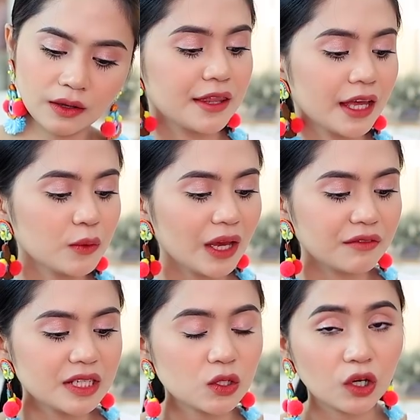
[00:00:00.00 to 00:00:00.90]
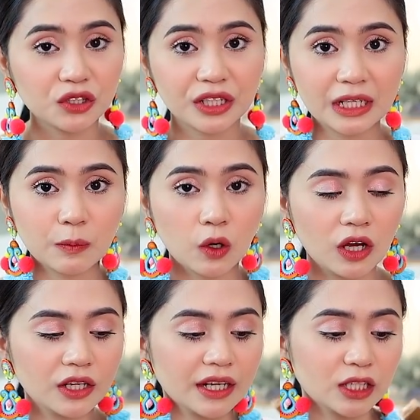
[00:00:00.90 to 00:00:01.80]
Then we have this contour lip
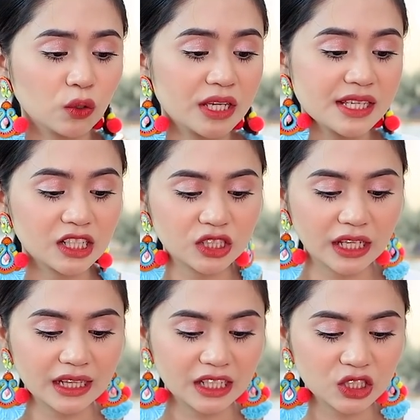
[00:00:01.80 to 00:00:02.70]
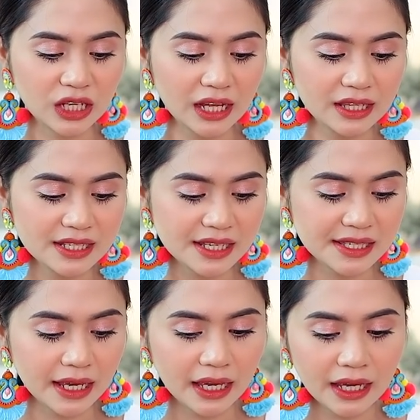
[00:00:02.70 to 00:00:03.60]
color. Ito isang shade lang siya. This
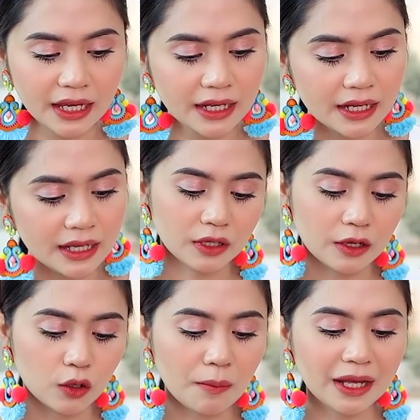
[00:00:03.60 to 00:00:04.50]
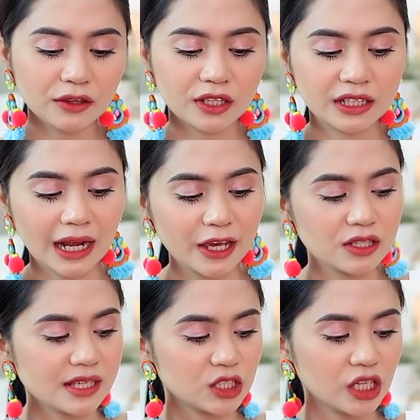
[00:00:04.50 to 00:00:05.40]
is in okay, Commander.
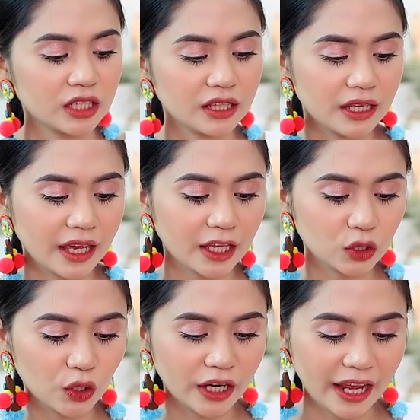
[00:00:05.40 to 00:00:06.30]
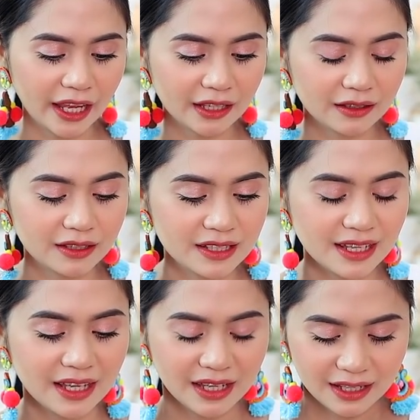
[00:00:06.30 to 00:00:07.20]
Ayon sa shade indicator and
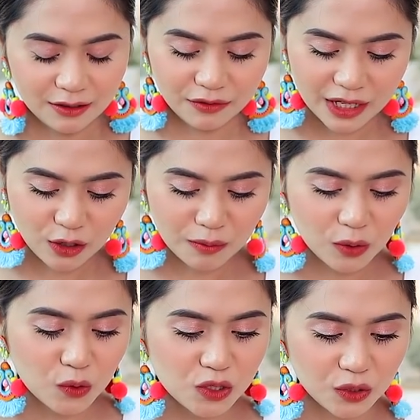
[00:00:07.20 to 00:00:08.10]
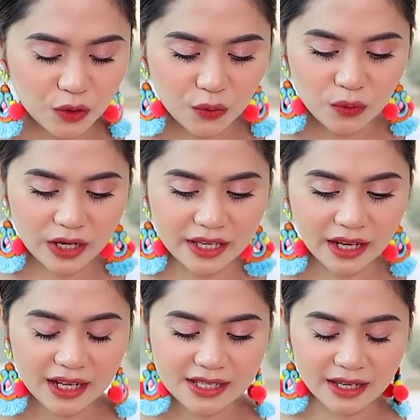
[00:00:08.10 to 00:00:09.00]
feeling ko magugustuhan ko yung kulay
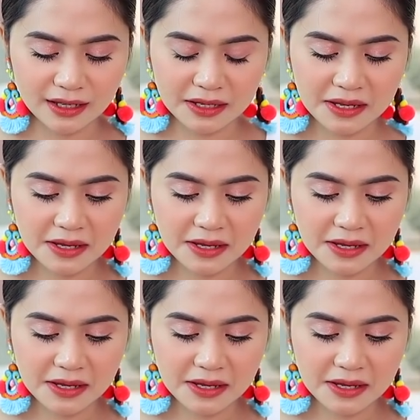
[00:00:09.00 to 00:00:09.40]
niya kasi